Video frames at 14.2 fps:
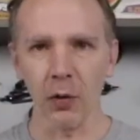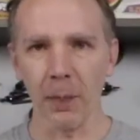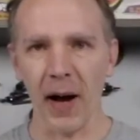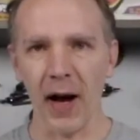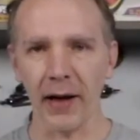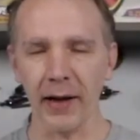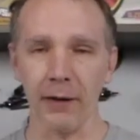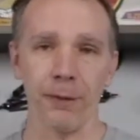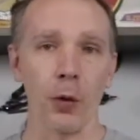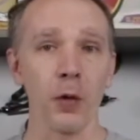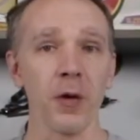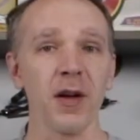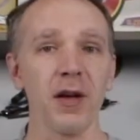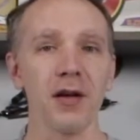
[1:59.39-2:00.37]
body
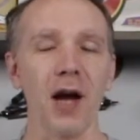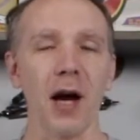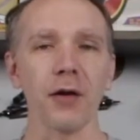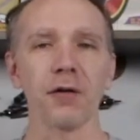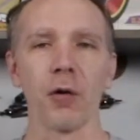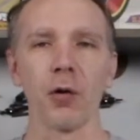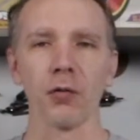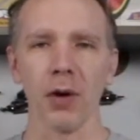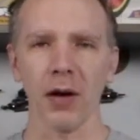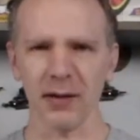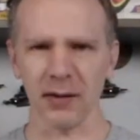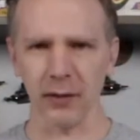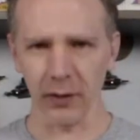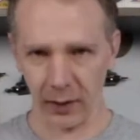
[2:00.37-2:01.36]
for the Nitro
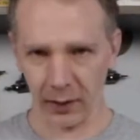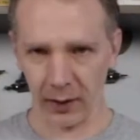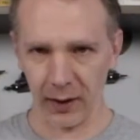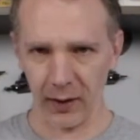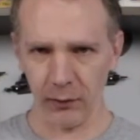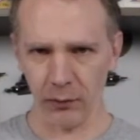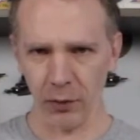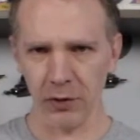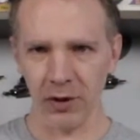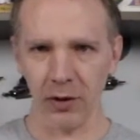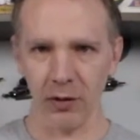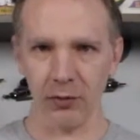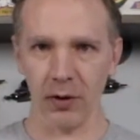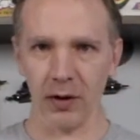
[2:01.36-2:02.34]
Rustler. Kind of
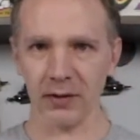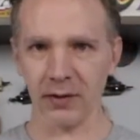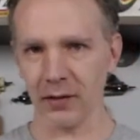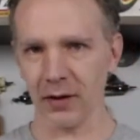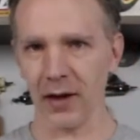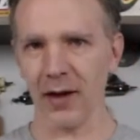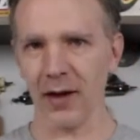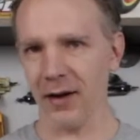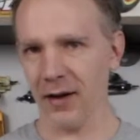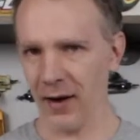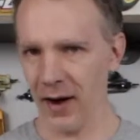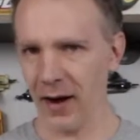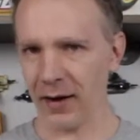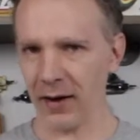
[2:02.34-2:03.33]
Rodeo Rustler, get
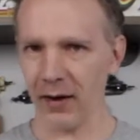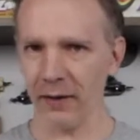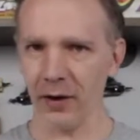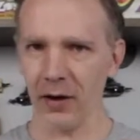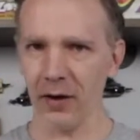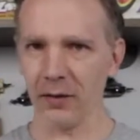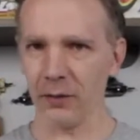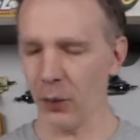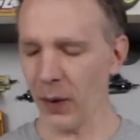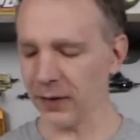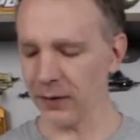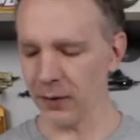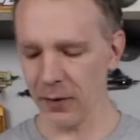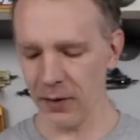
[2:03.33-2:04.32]
Kind of a
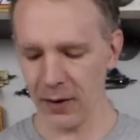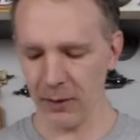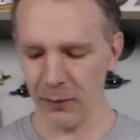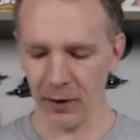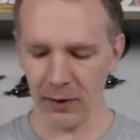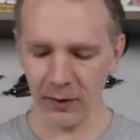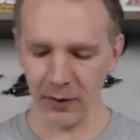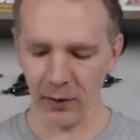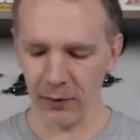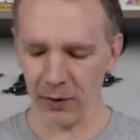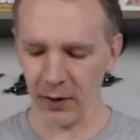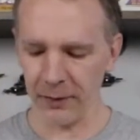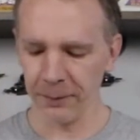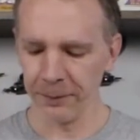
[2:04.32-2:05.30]
Western theme there going
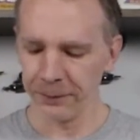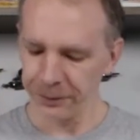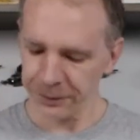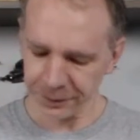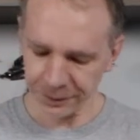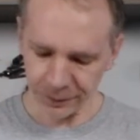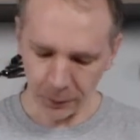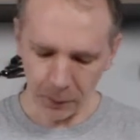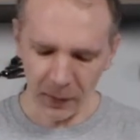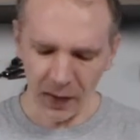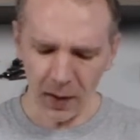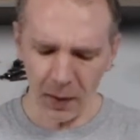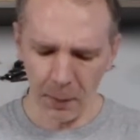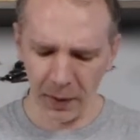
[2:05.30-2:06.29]
on.
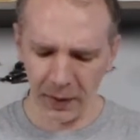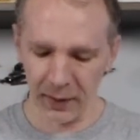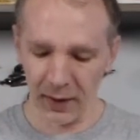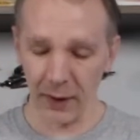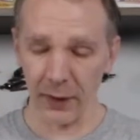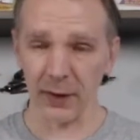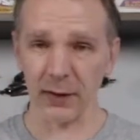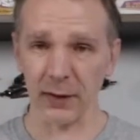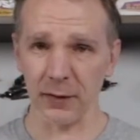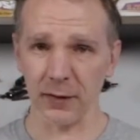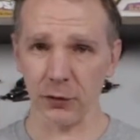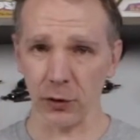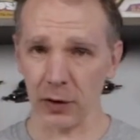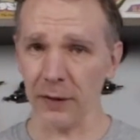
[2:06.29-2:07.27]
But yeah, this is
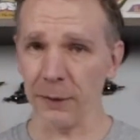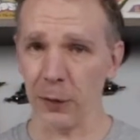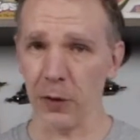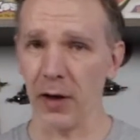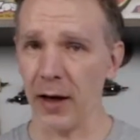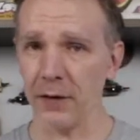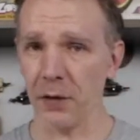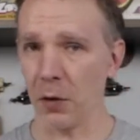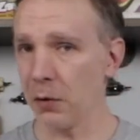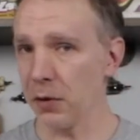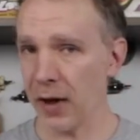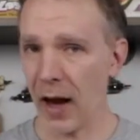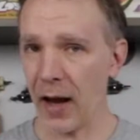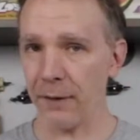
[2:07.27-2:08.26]
strictly for the Nitro,
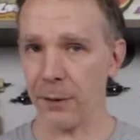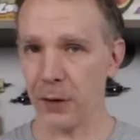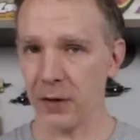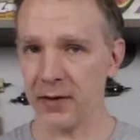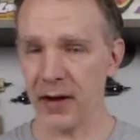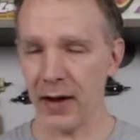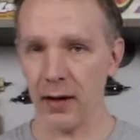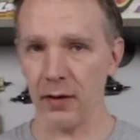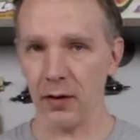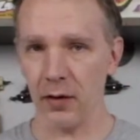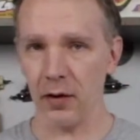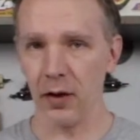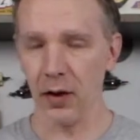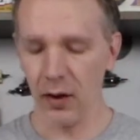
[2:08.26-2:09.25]
not for the
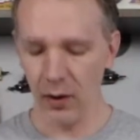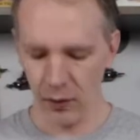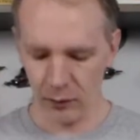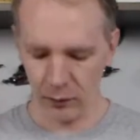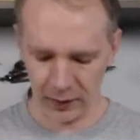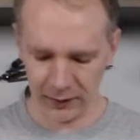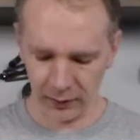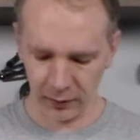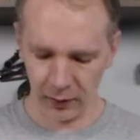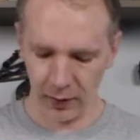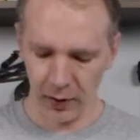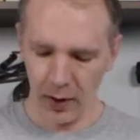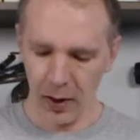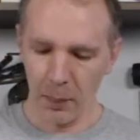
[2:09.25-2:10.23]
standard
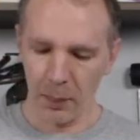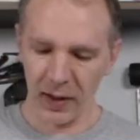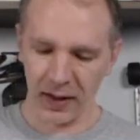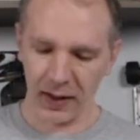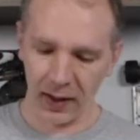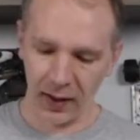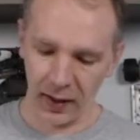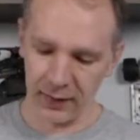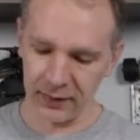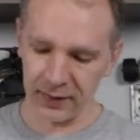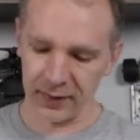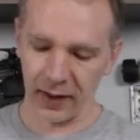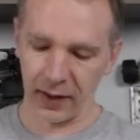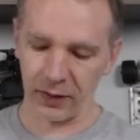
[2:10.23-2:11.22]
Rustler, because
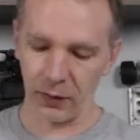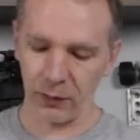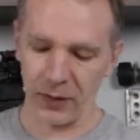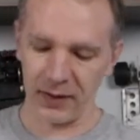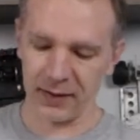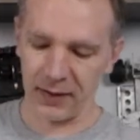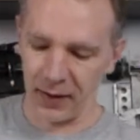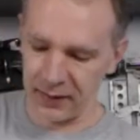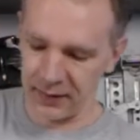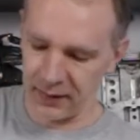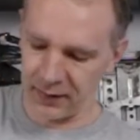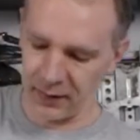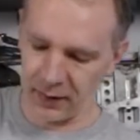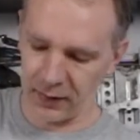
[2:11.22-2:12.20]
it's got the
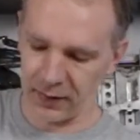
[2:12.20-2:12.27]
recesses on the